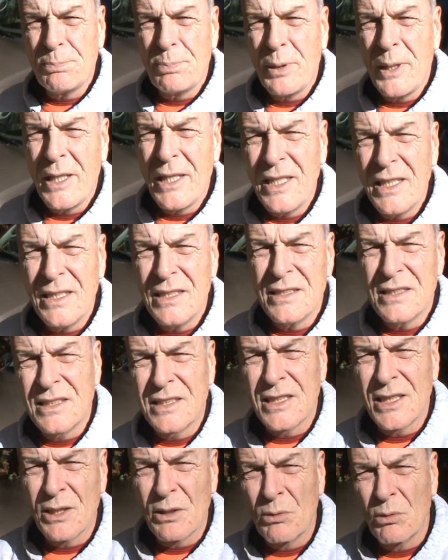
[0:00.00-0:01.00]

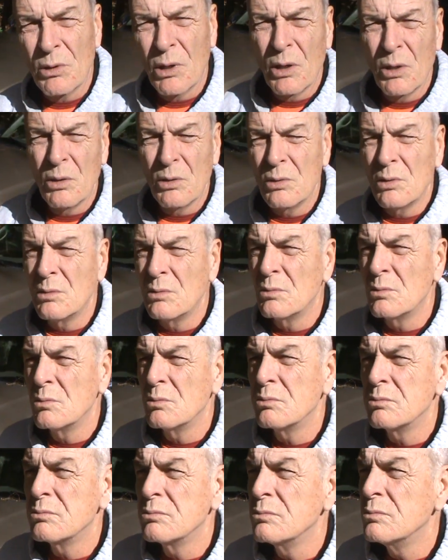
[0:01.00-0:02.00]

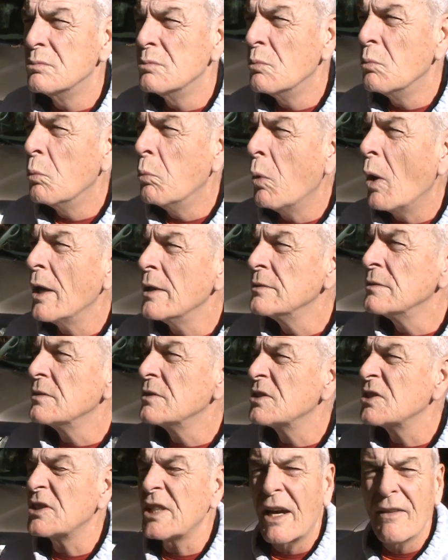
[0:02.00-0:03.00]

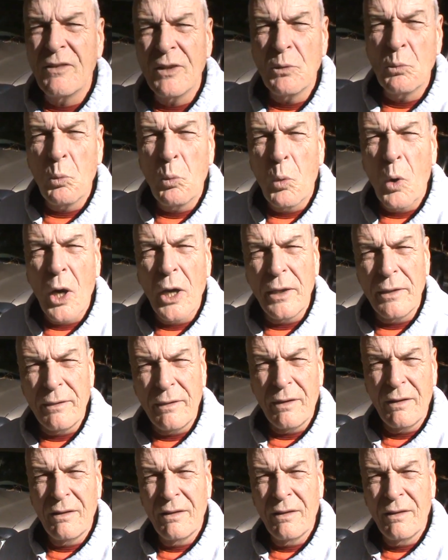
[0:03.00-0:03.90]
P0171.